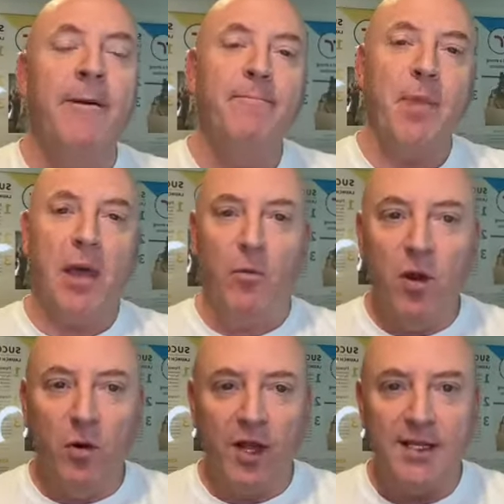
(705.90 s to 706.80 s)
And we will
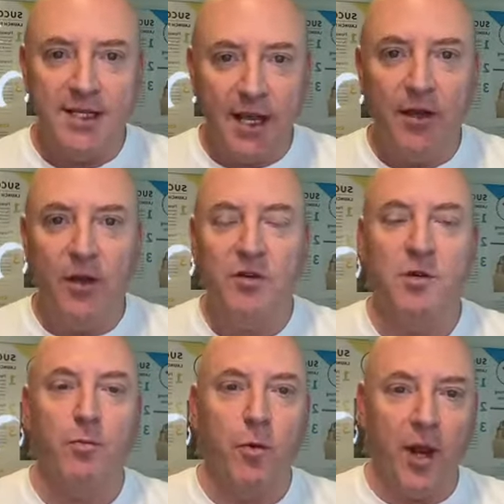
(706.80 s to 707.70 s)
continue to
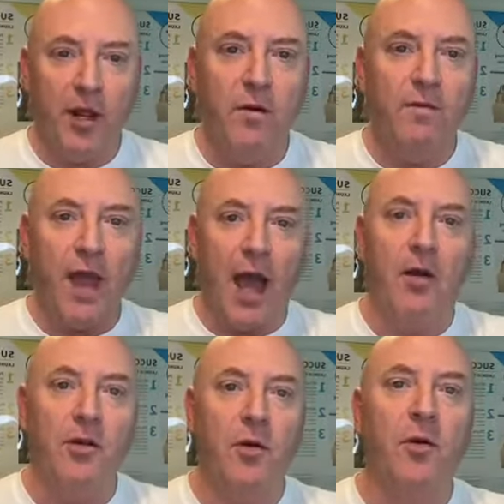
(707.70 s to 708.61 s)
bring you
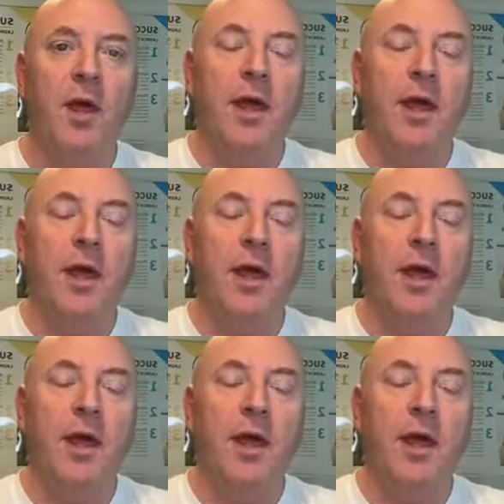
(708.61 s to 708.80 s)
value